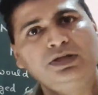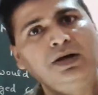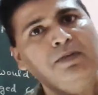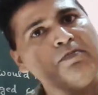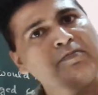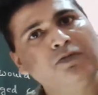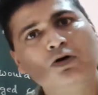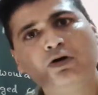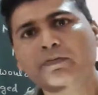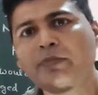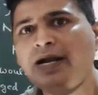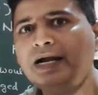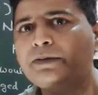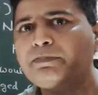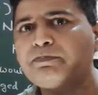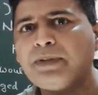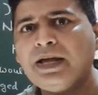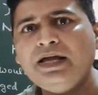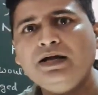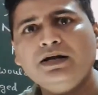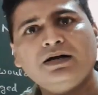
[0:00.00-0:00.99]
the
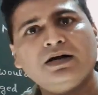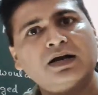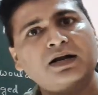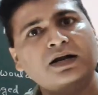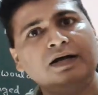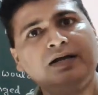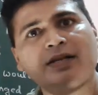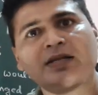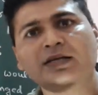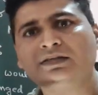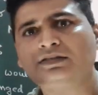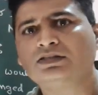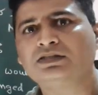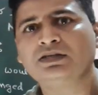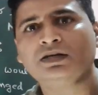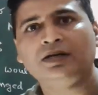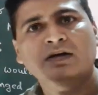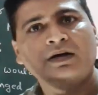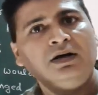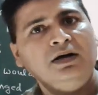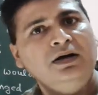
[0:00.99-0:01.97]
moment pink color
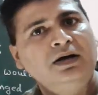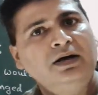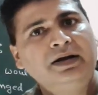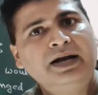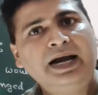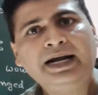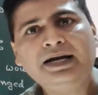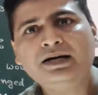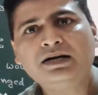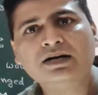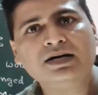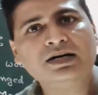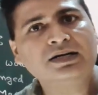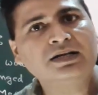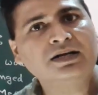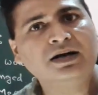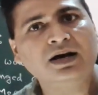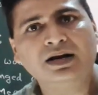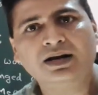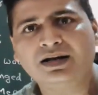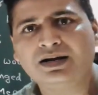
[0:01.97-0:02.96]
is
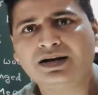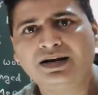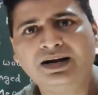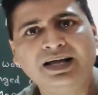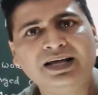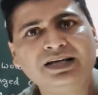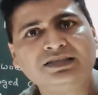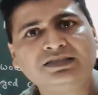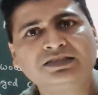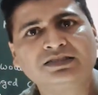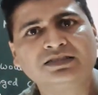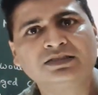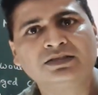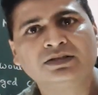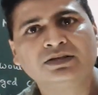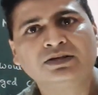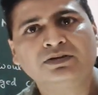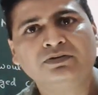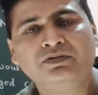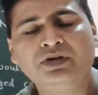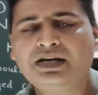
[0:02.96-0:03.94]
rendered
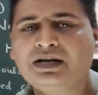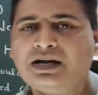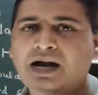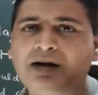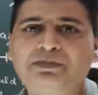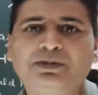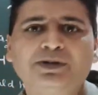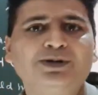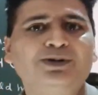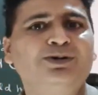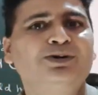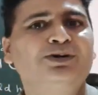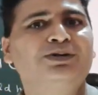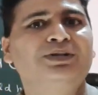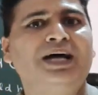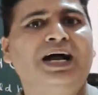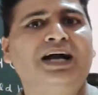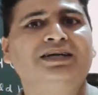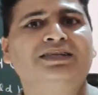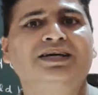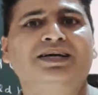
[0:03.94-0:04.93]
colorless, we come to know
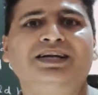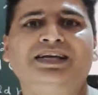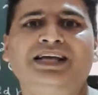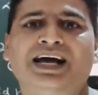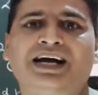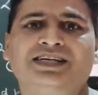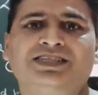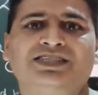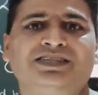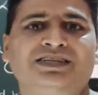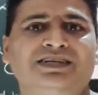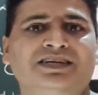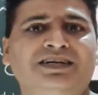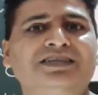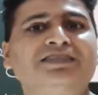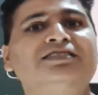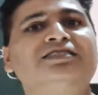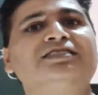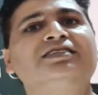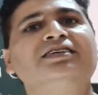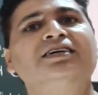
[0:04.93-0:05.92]
that the reaction
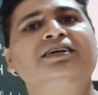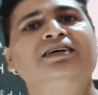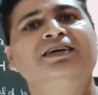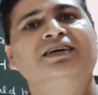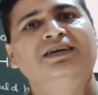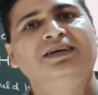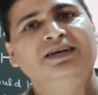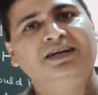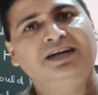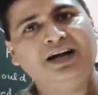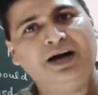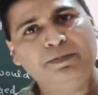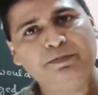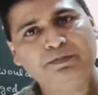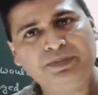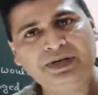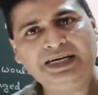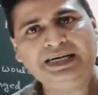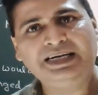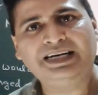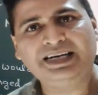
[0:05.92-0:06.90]
is
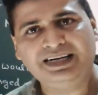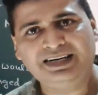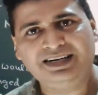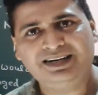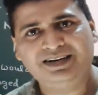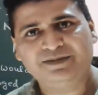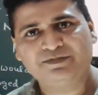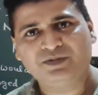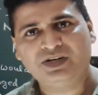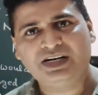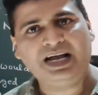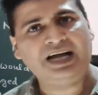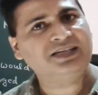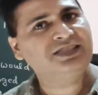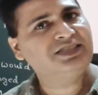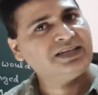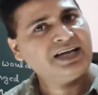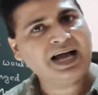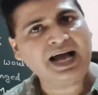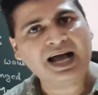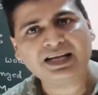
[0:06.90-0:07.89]
completed.
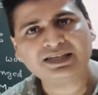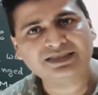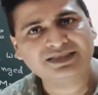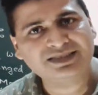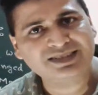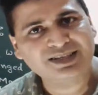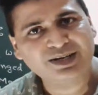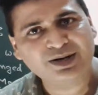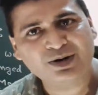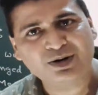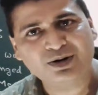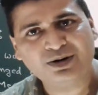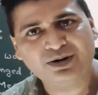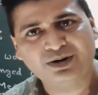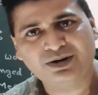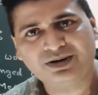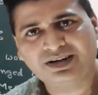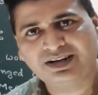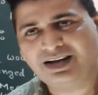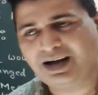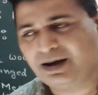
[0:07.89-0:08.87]
Reaction has
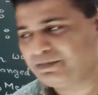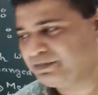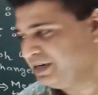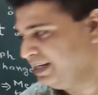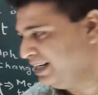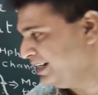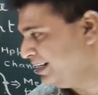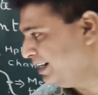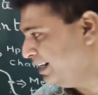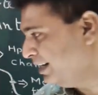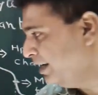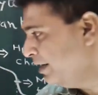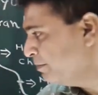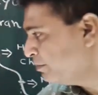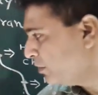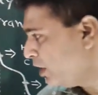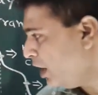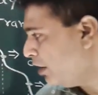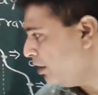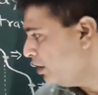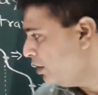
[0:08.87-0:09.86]
completed.
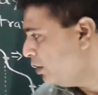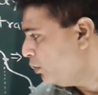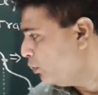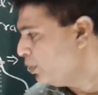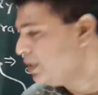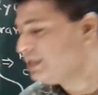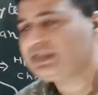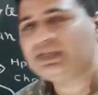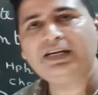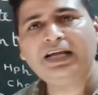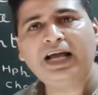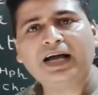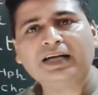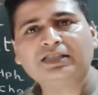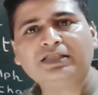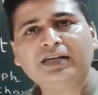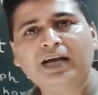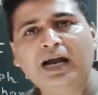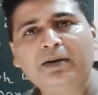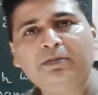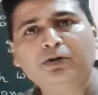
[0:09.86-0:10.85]
Now, which
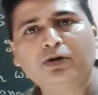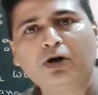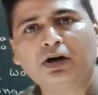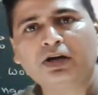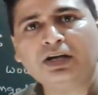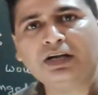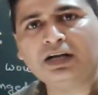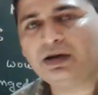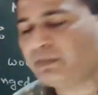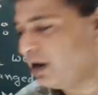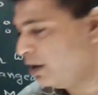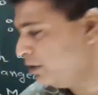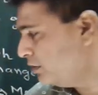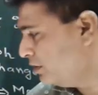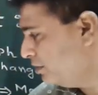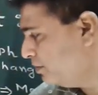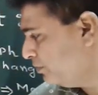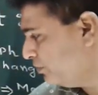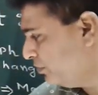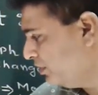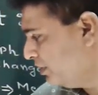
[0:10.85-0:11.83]
reaction I am talking
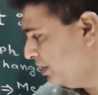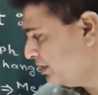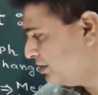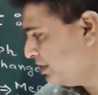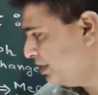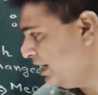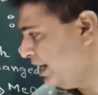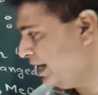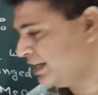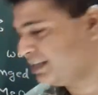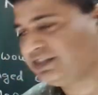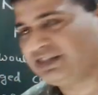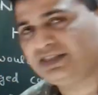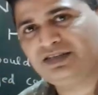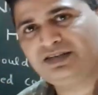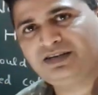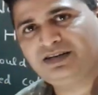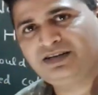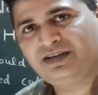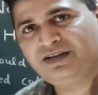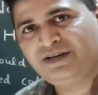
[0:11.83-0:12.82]
about? This reaction.
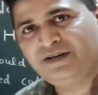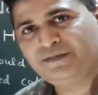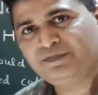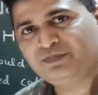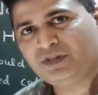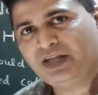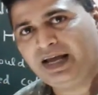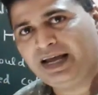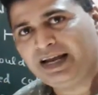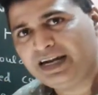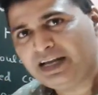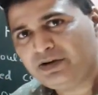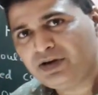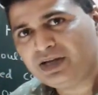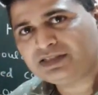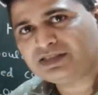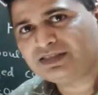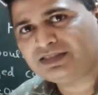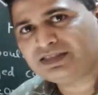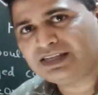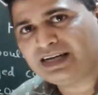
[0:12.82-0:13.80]
The
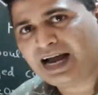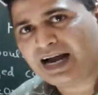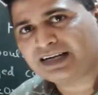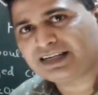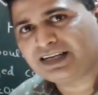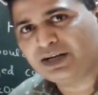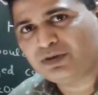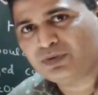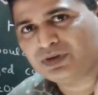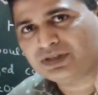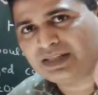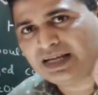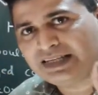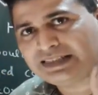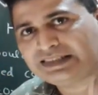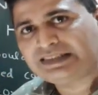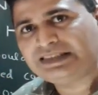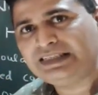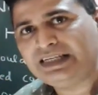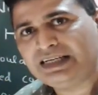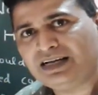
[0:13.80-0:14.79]
NaOH is reacting with
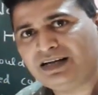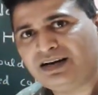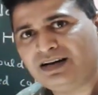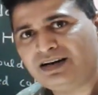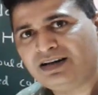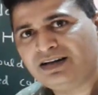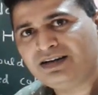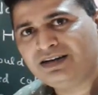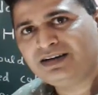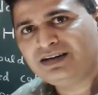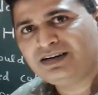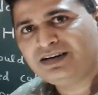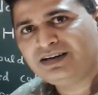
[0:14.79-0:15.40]
HCl